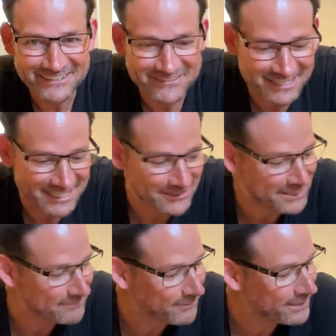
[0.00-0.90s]
We're going to look
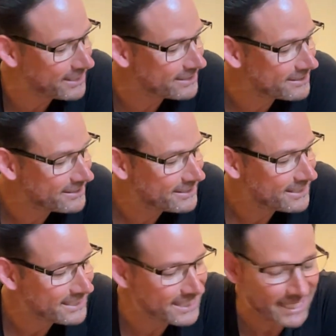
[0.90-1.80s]
at a very
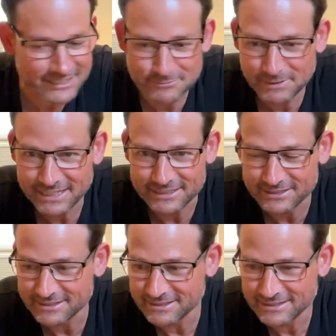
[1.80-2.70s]
nice
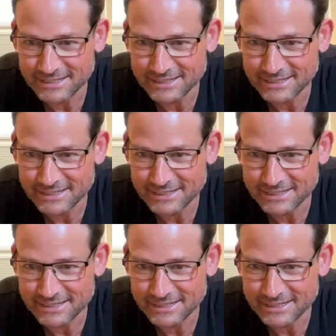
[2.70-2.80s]
piece.